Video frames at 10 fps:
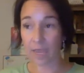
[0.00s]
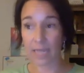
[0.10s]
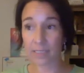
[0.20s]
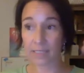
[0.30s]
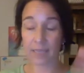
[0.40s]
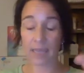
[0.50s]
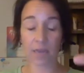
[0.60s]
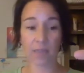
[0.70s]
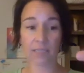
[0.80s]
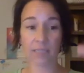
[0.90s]

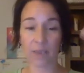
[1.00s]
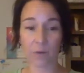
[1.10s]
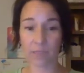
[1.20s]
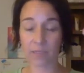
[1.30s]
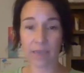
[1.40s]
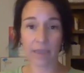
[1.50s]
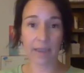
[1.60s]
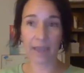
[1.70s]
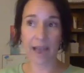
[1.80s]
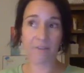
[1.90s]
They said there was
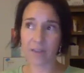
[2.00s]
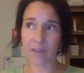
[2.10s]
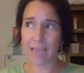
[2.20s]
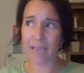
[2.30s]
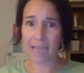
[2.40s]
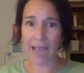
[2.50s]
caffeinaic